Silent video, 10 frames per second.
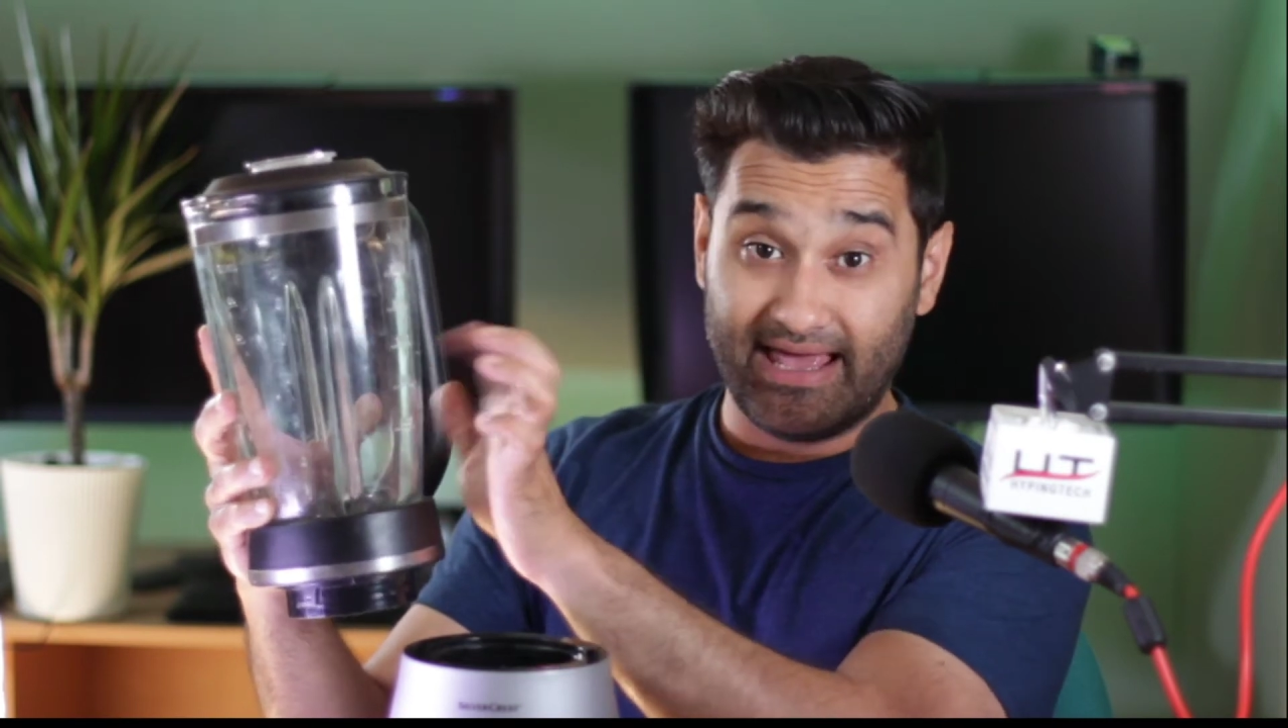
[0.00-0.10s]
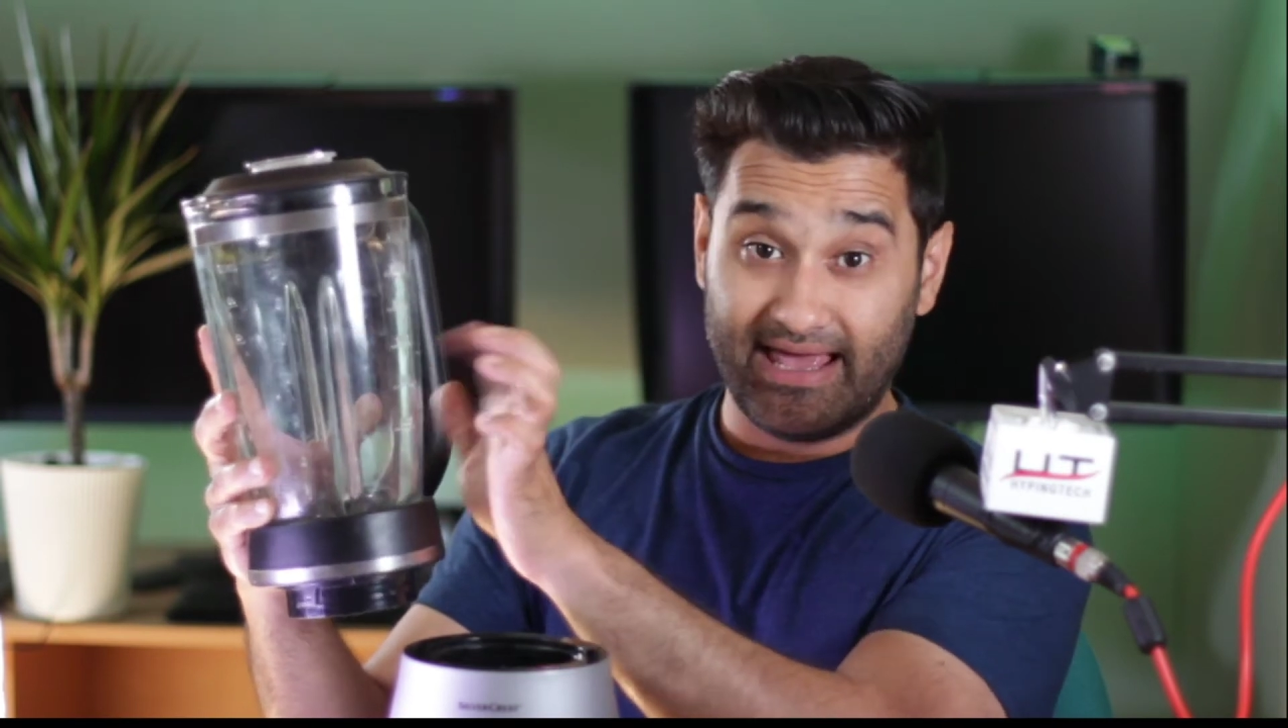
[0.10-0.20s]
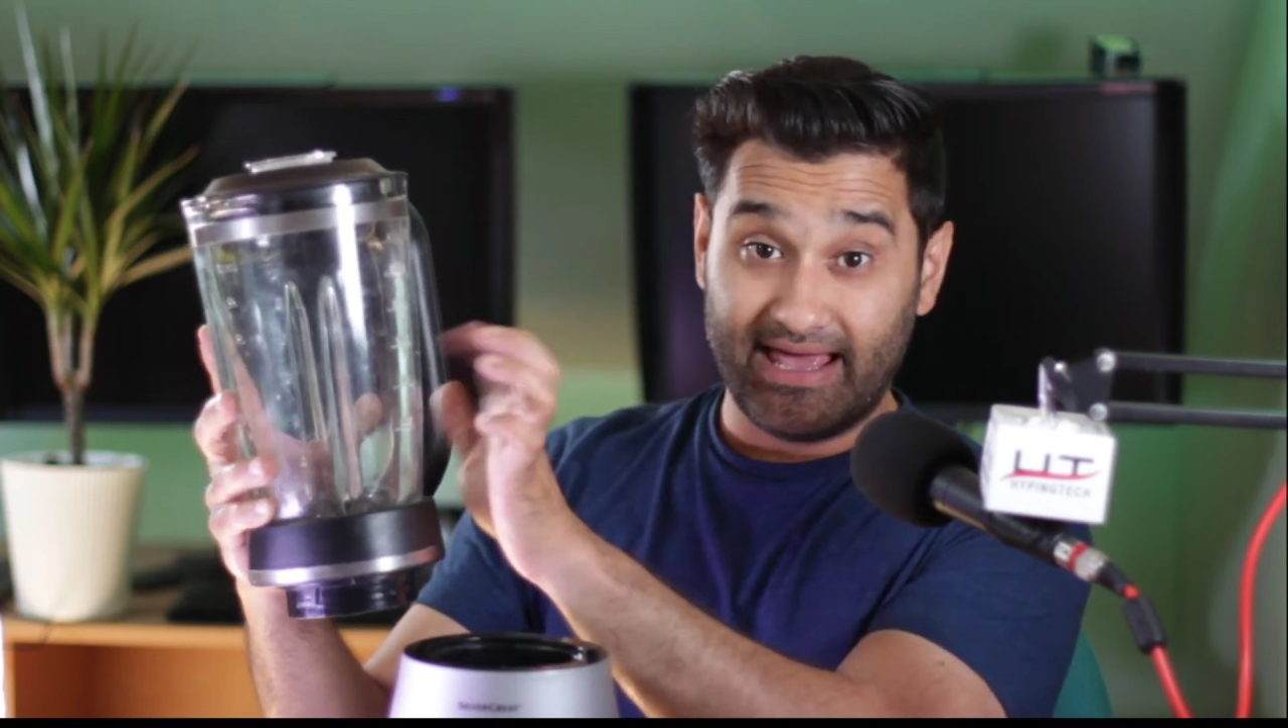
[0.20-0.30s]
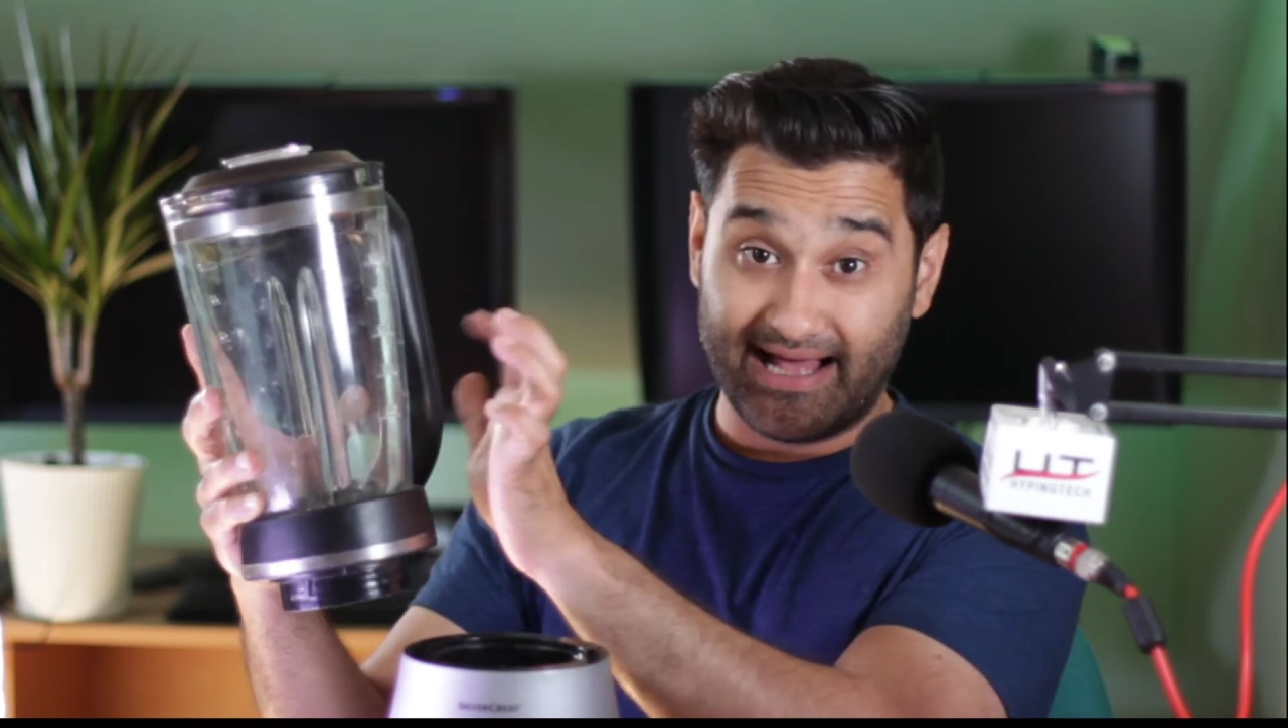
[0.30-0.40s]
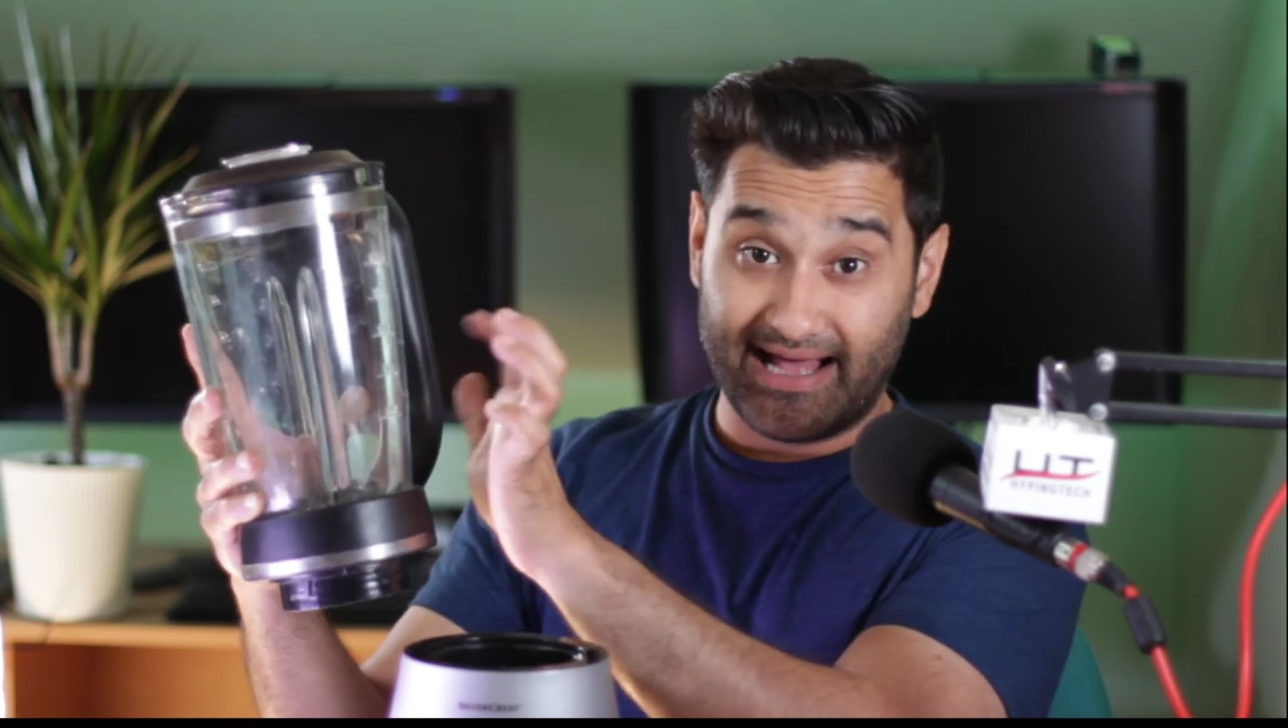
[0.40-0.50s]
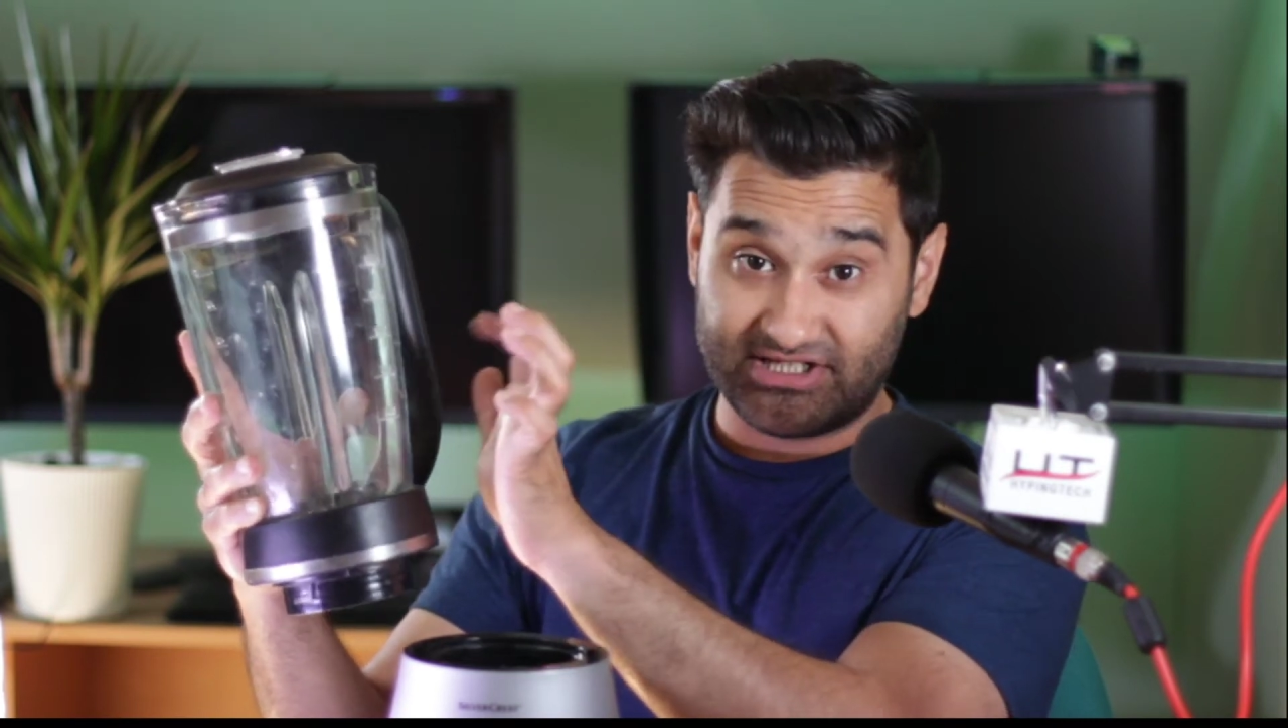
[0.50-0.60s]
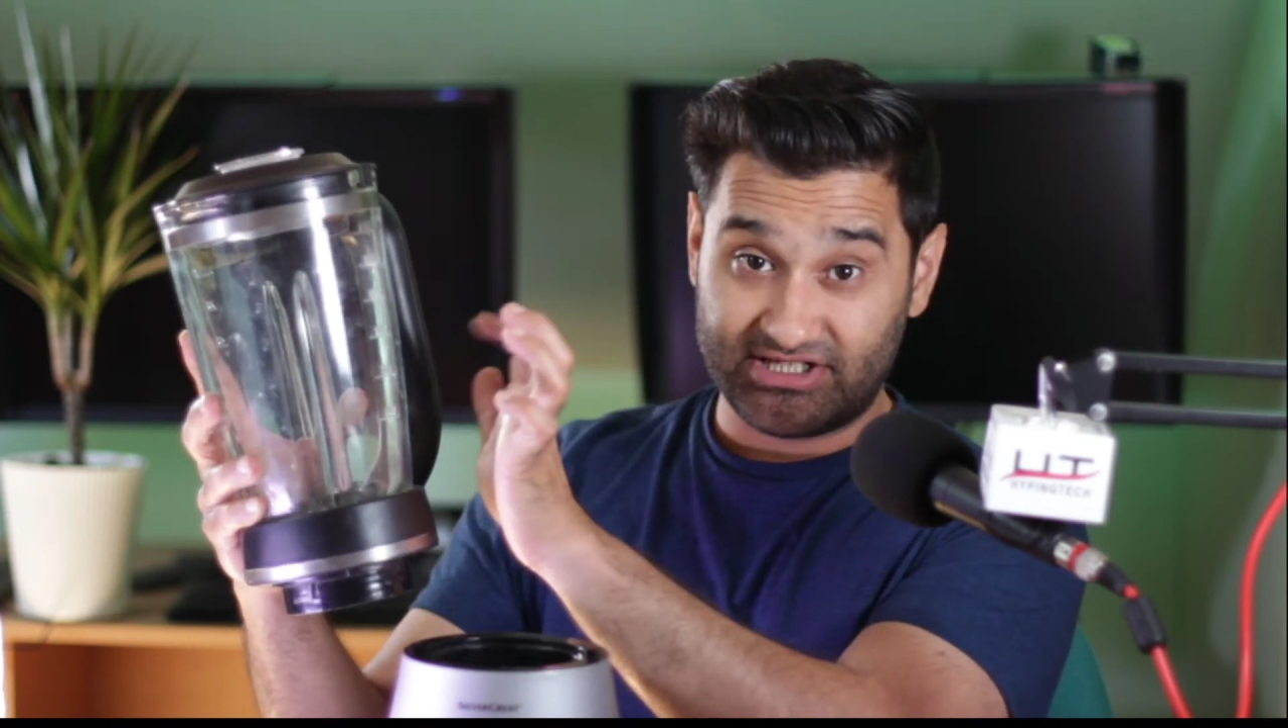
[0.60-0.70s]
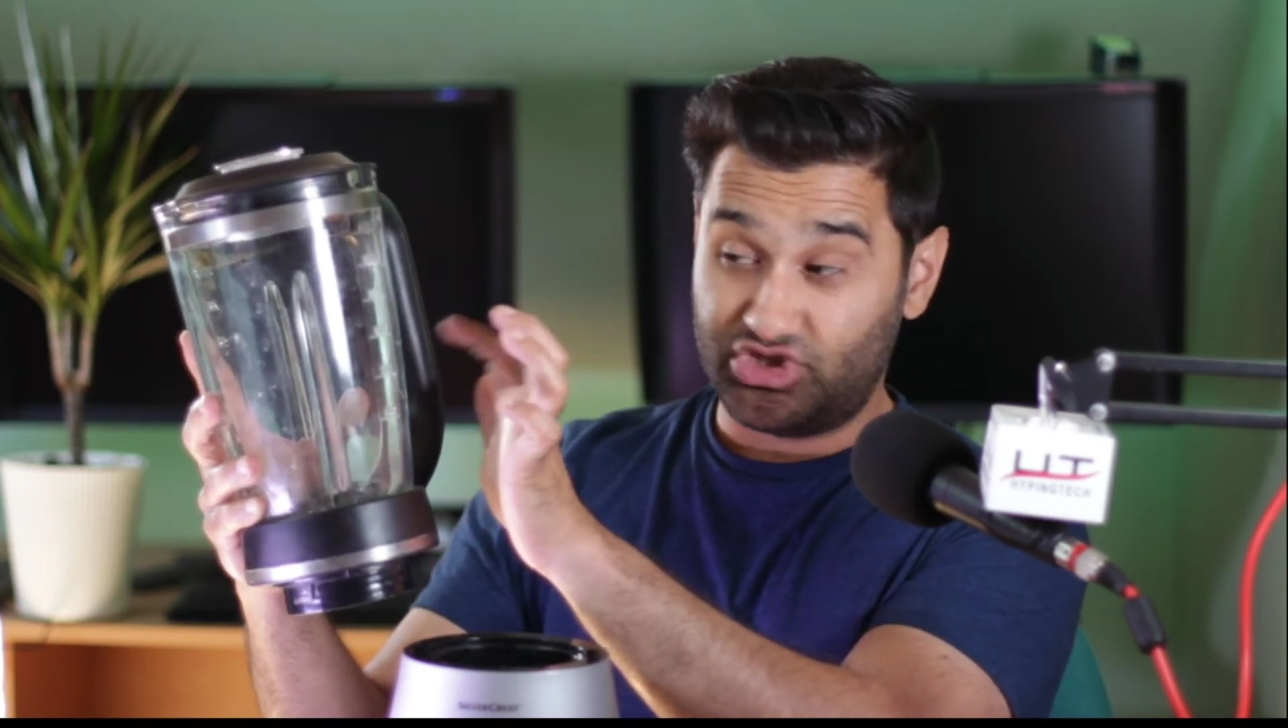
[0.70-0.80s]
Glass